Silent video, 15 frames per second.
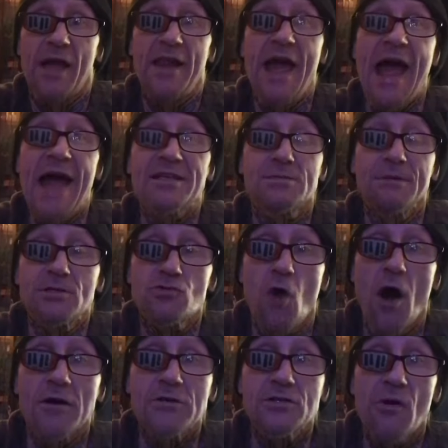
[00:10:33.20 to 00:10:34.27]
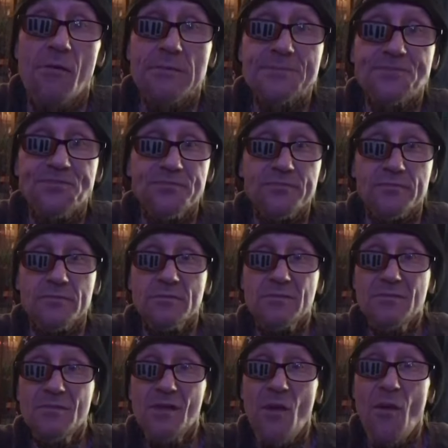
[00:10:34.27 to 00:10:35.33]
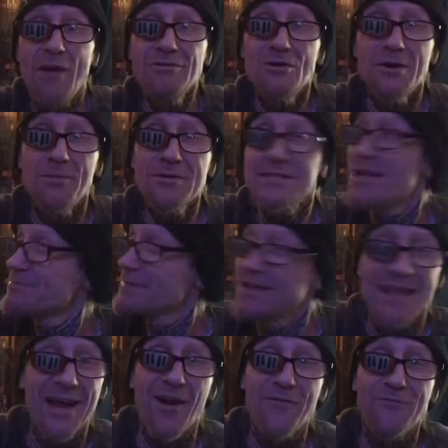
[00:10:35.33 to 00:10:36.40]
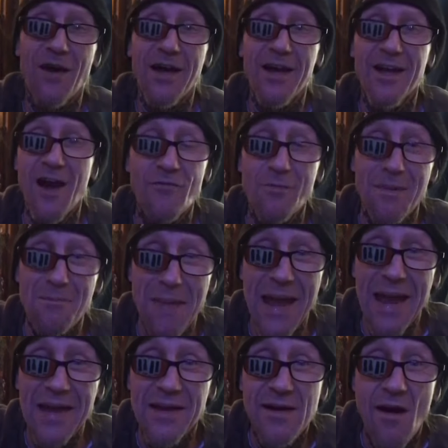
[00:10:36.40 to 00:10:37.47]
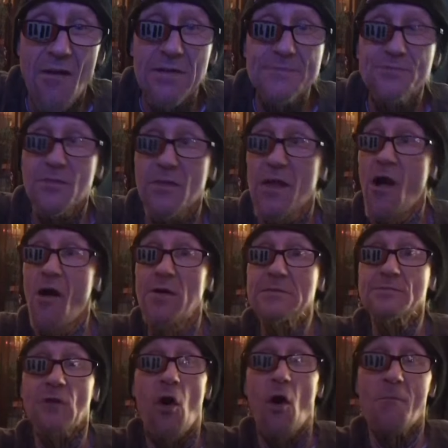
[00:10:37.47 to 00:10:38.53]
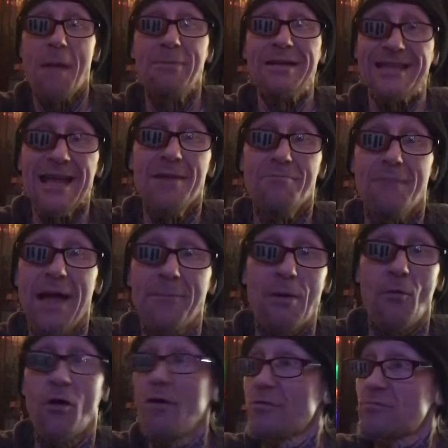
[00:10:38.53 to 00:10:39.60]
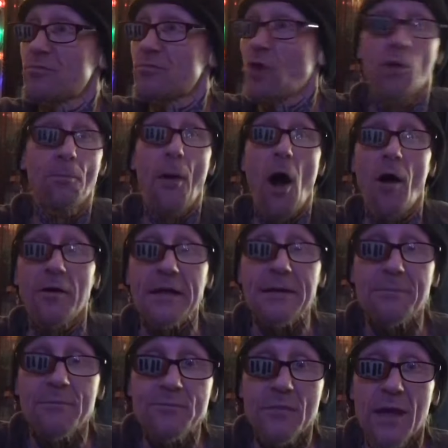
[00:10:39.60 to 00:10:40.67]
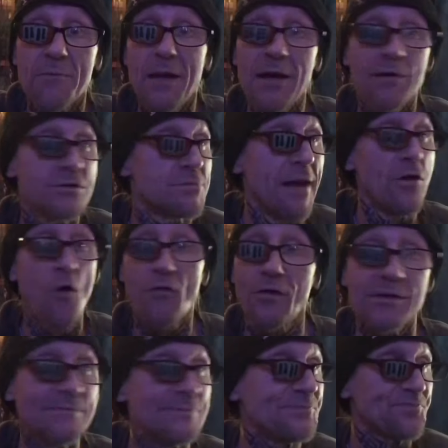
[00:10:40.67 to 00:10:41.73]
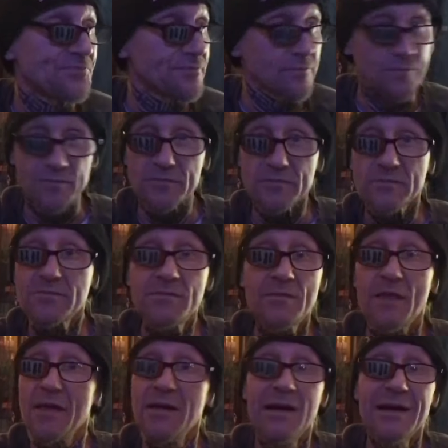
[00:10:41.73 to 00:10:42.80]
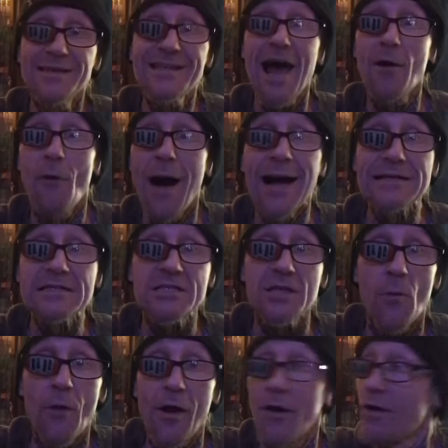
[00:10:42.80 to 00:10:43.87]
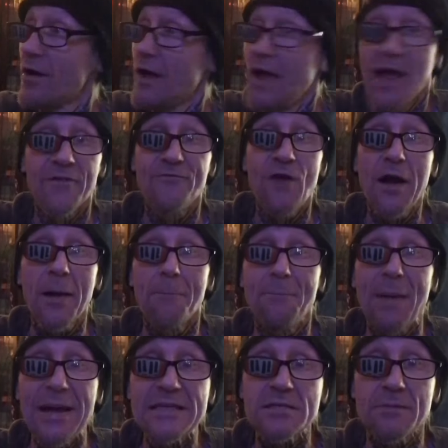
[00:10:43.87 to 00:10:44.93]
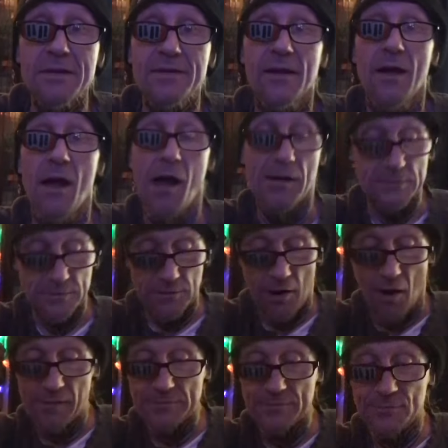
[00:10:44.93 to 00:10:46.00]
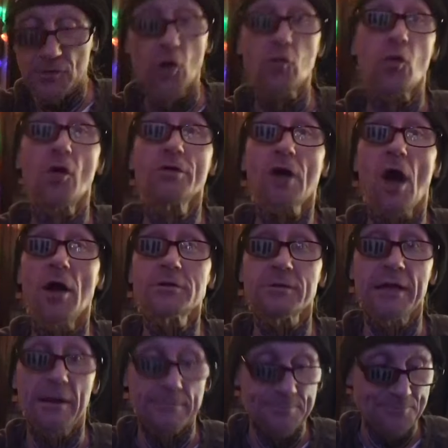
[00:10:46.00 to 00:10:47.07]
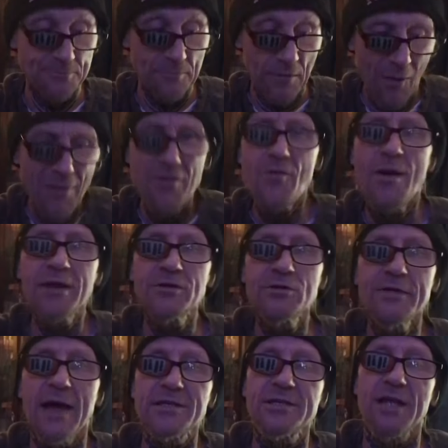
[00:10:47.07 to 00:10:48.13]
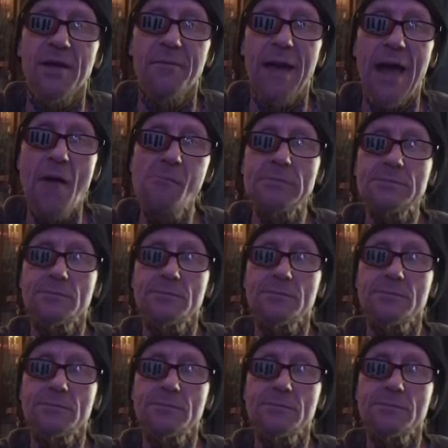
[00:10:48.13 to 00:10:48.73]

enhancement drugs. I was going to put something that our fucking government made. Or maybe didn't make, but we're third party. It was made over in Taiwan somewhere in a fucking basement. Third world country. Why do you want to do that shit, man?